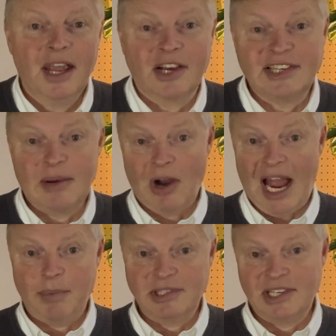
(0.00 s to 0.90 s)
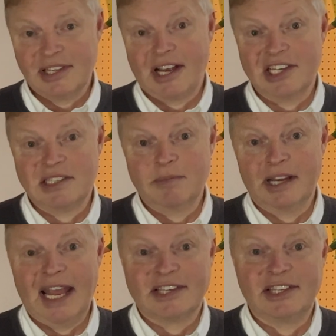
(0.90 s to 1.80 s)
Because then what happens is the customer
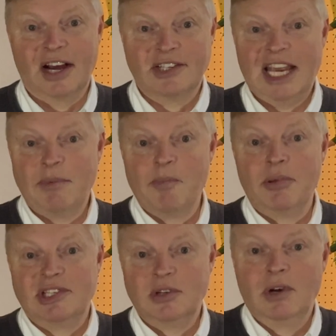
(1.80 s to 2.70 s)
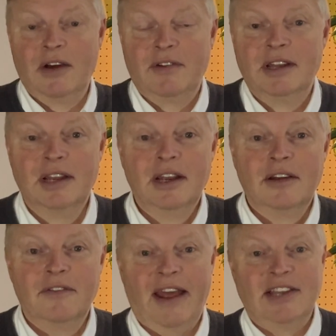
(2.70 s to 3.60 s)
gets duct tape and puts it all over the
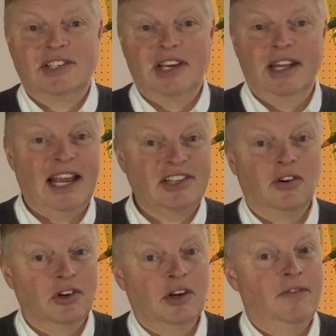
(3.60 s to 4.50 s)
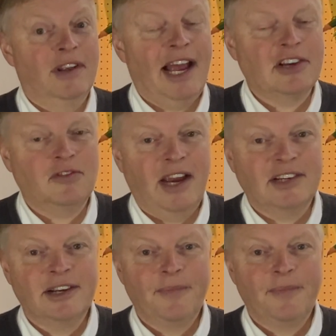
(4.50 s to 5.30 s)
vents, and that's not good for the gas regs.